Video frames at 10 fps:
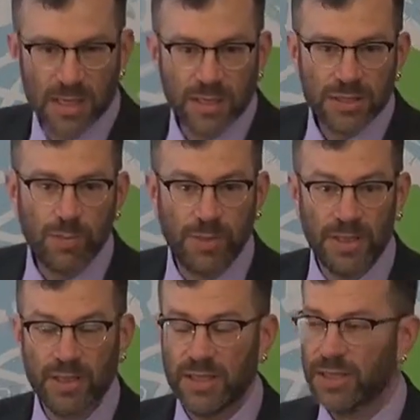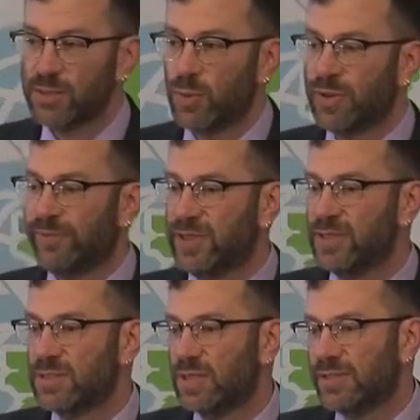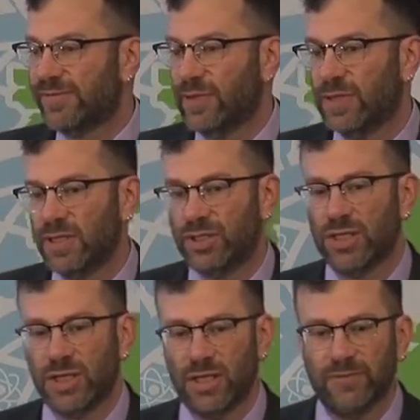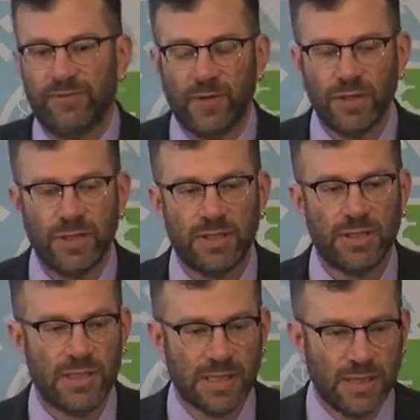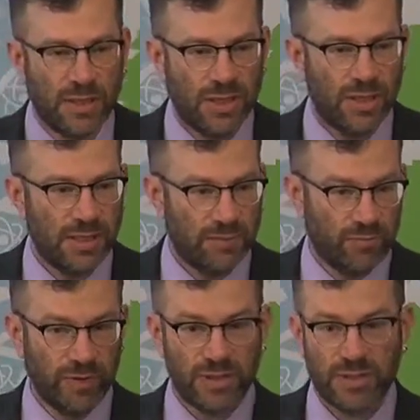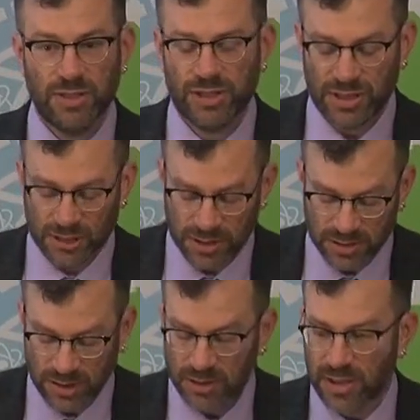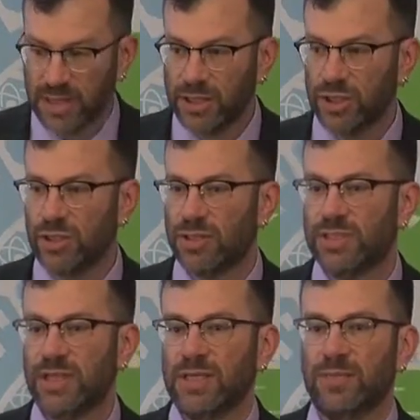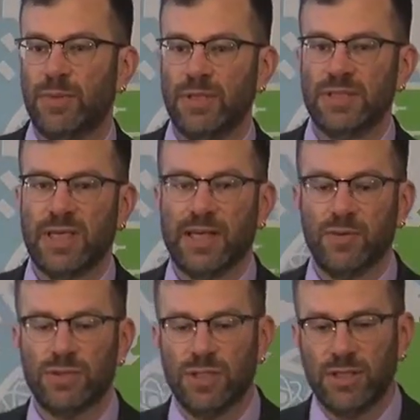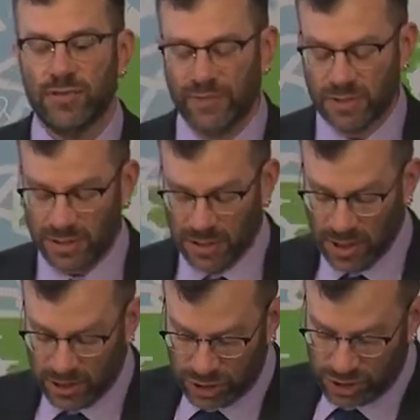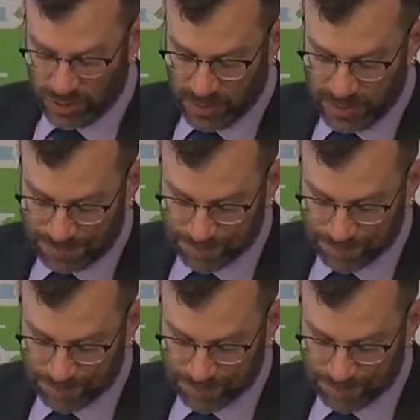So Beacon is one of these Science Foundation Ireland-funded research centres. It's a national centre, but it's housed in University College Dublin.